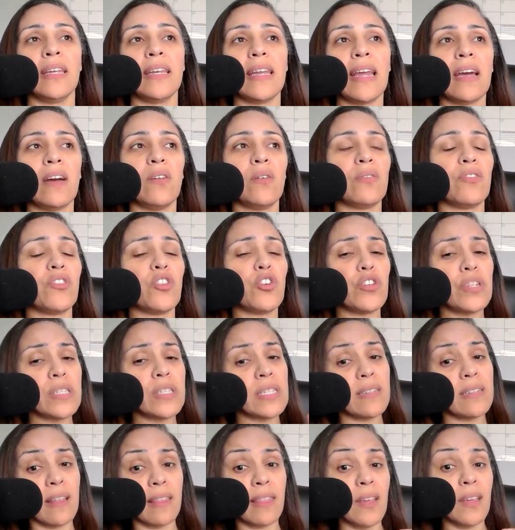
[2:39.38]
Now,
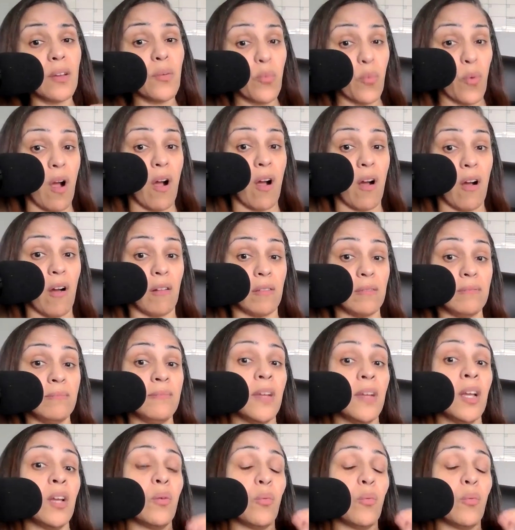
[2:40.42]
there's nothing wrong